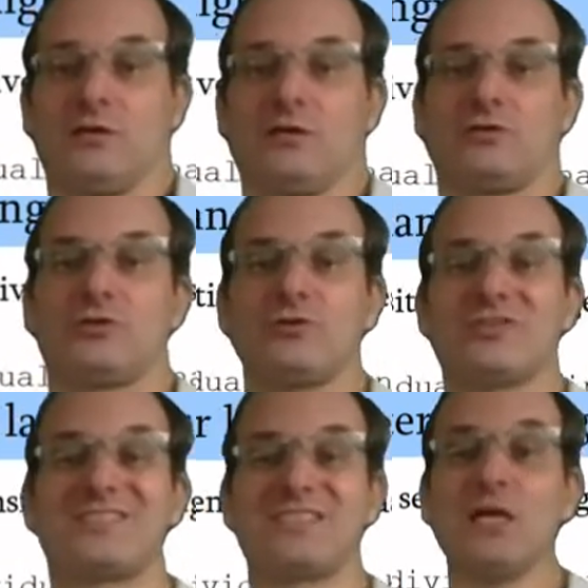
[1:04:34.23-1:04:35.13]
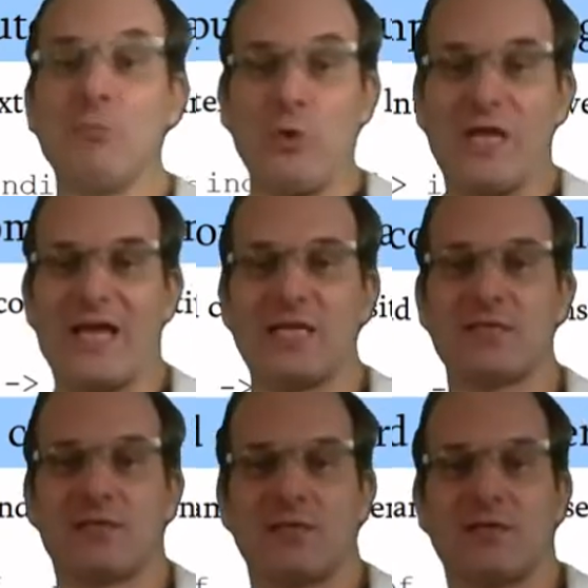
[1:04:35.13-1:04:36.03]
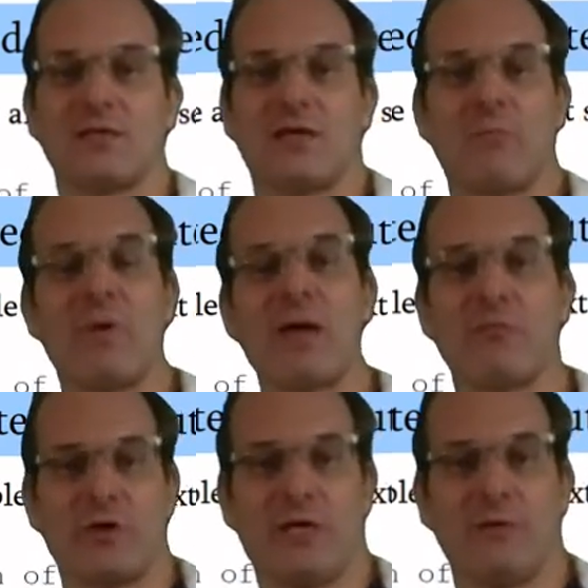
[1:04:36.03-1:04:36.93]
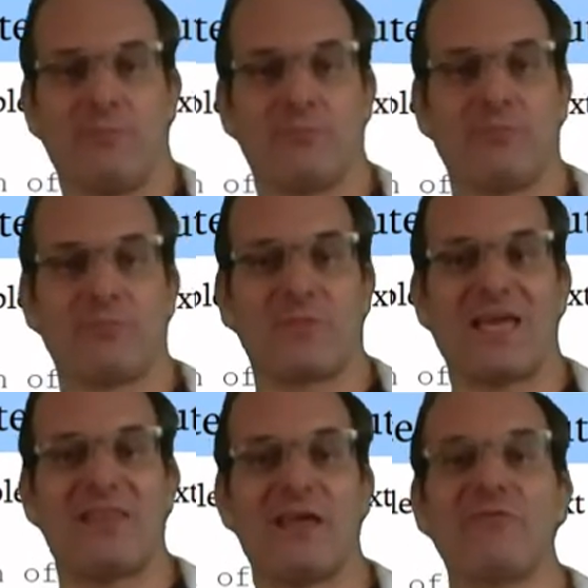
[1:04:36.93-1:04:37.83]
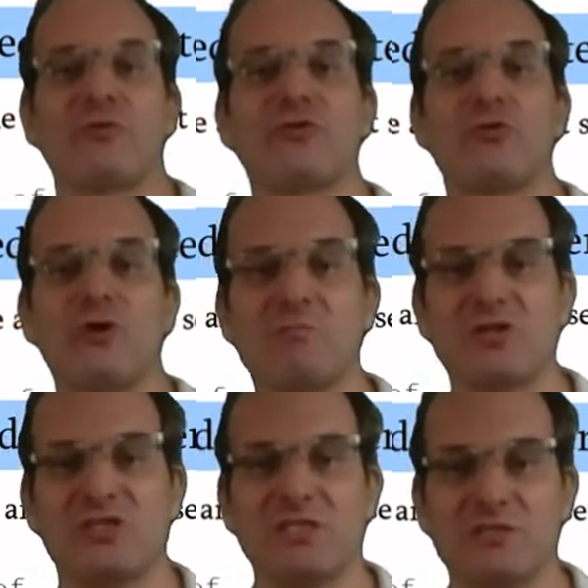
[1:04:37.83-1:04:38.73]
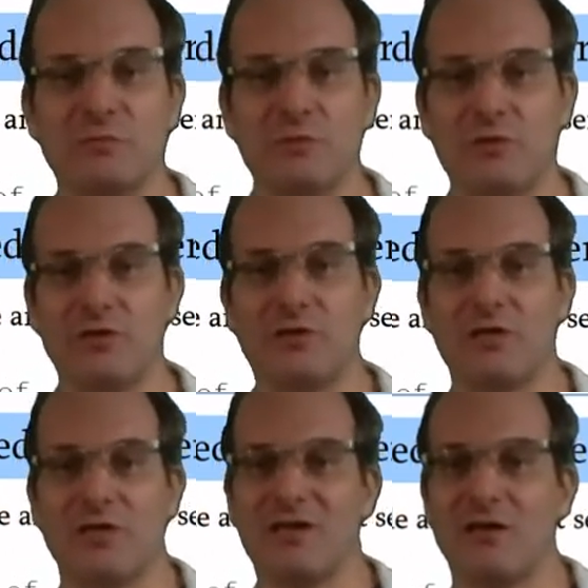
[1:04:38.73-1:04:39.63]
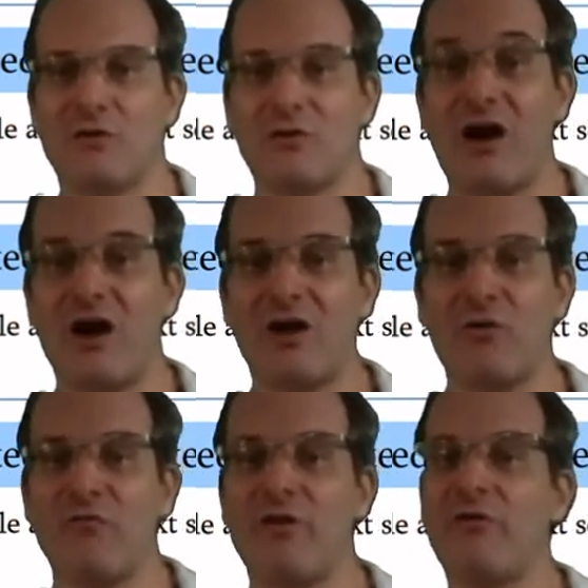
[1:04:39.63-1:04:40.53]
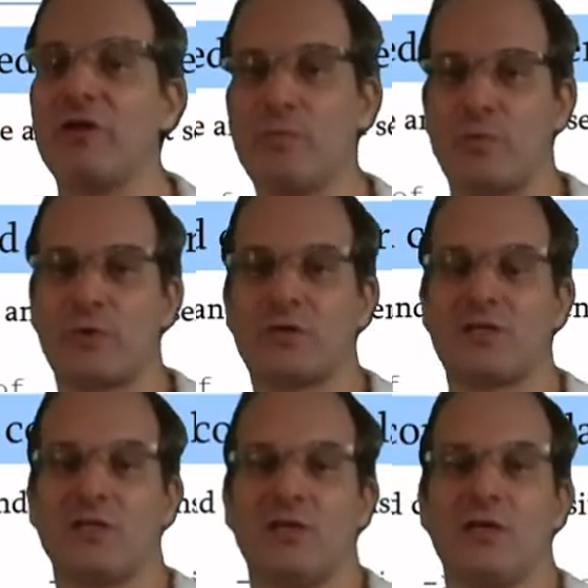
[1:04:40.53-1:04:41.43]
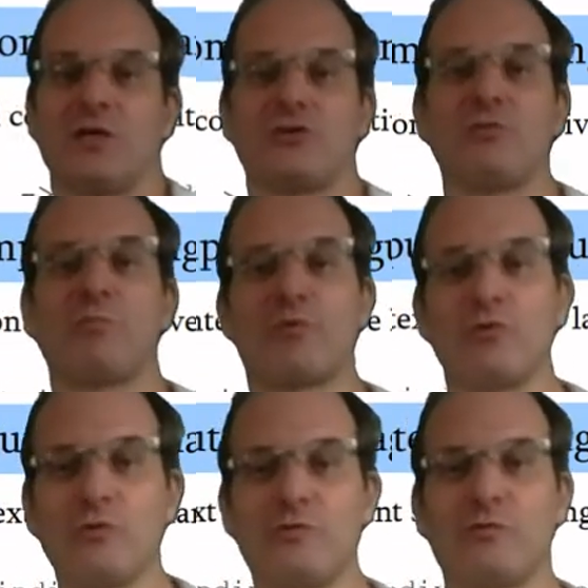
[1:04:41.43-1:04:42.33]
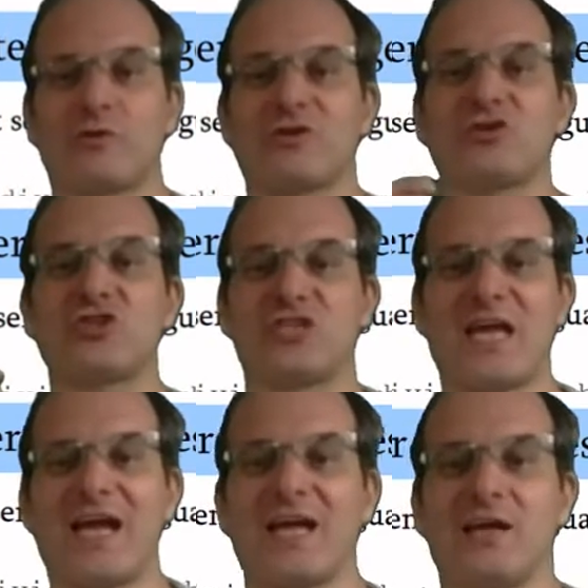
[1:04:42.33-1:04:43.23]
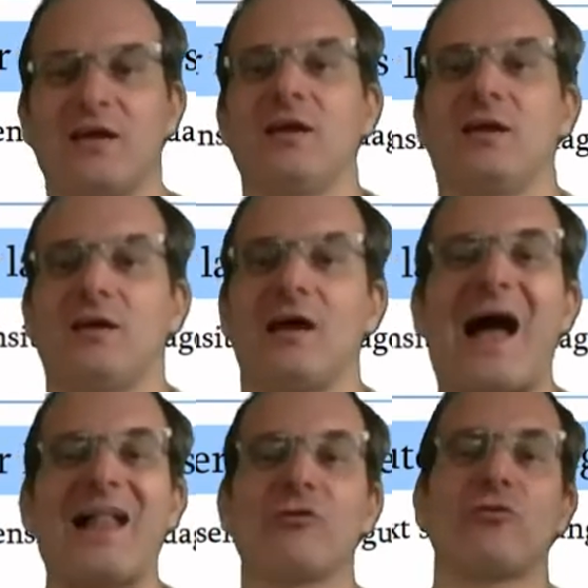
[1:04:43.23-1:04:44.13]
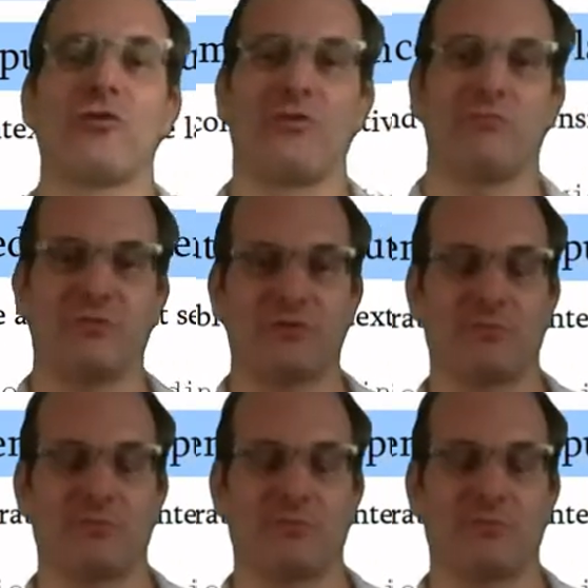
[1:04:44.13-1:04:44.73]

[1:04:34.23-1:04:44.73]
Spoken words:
to simulate a memory. And therefore Turing machines are very important to prove or to check algorithms.